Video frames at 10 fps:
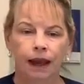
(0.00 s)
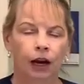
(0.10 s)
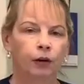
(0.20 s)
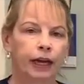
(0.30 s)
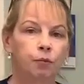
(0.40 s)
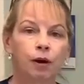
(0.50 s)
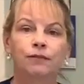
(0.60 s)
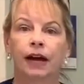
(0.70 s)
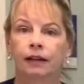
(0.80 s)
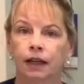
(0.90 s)
and I only had
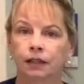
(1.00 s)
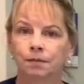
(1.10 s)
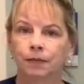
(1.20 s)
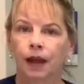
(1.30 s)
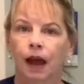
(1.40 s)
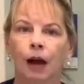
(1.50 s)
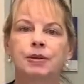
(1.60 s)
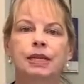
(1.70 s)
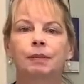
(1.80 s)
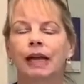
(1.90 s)
one ventilator, I
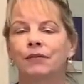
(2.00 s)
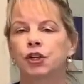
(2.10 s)
would simply have